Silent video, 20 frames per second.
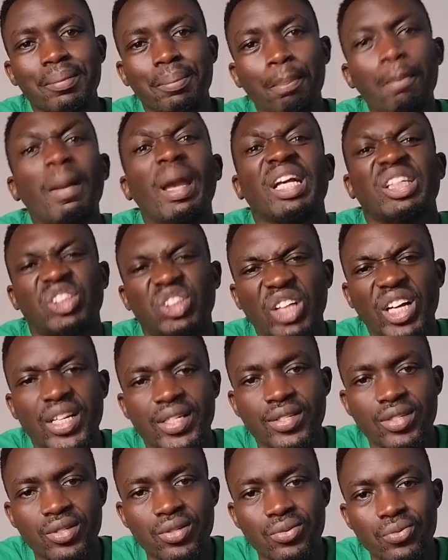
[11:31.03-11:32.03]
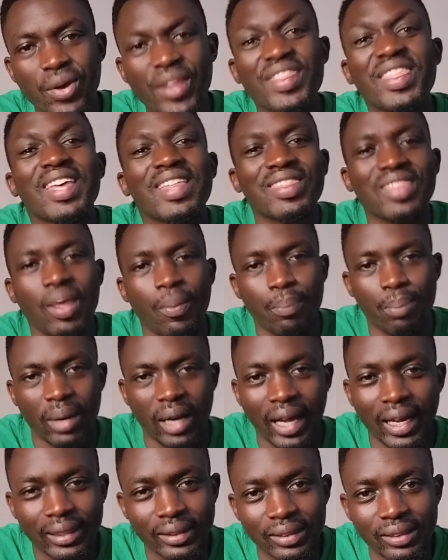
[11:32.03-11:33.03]
measures within the
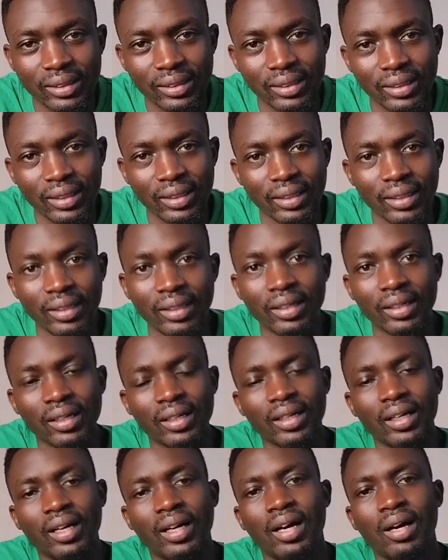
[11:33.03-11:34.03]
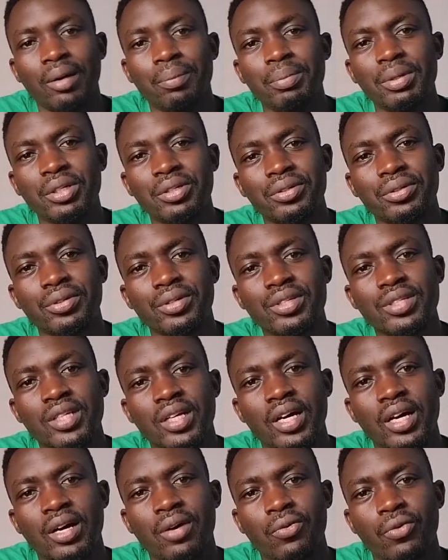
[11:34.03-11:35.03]
plant. Because
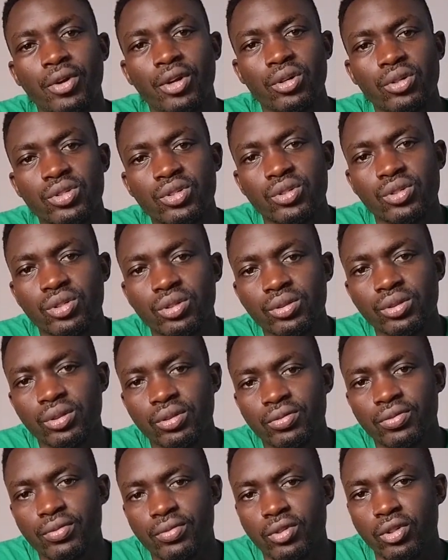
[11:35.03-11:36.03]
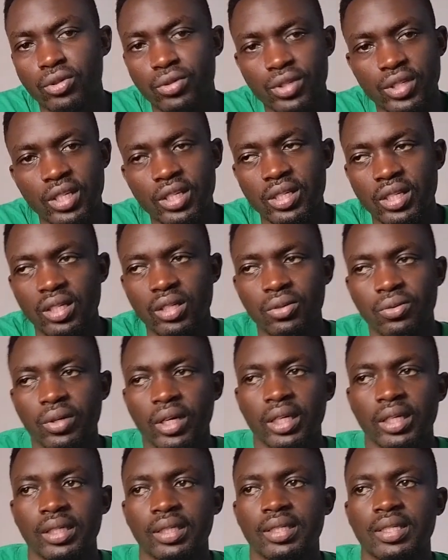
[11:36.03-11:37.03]
we also talked of toxicity.
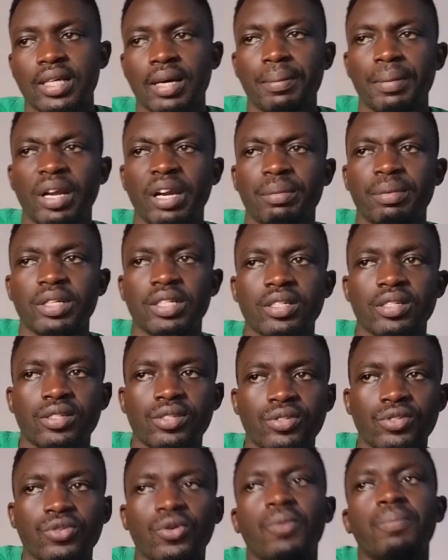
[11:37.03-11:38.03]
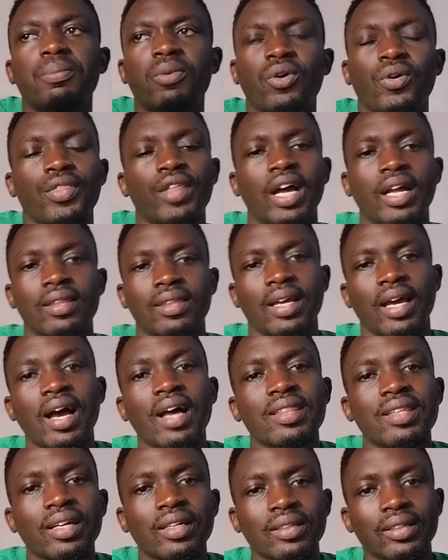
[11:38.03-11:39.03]
When some element is so more than the
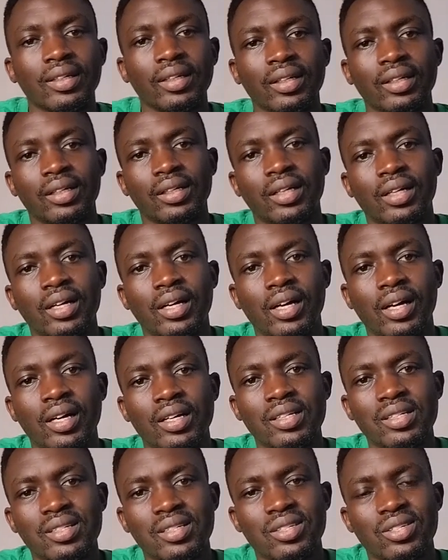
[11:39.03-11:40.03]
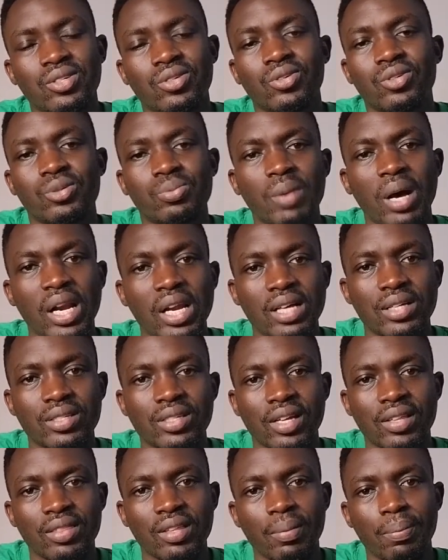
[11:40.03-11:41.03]
other, it is not
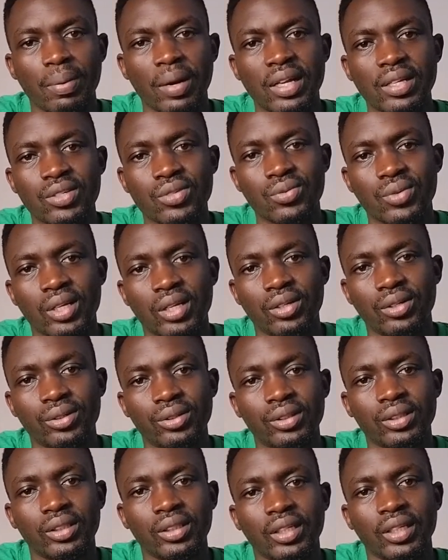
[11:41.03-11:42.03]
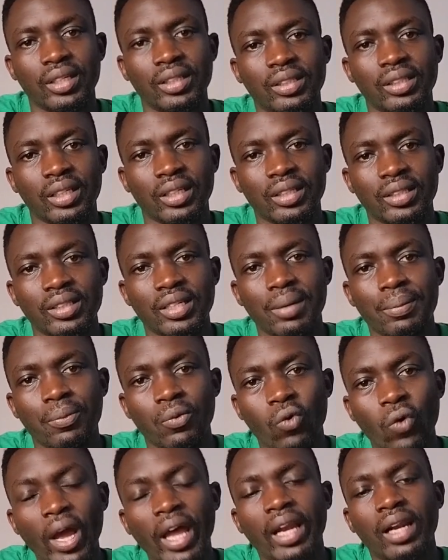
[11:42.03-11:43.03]
balanced and the plants will not take
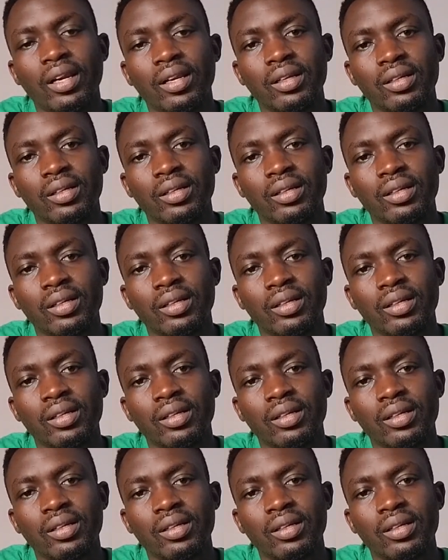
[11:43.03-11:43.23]
them well,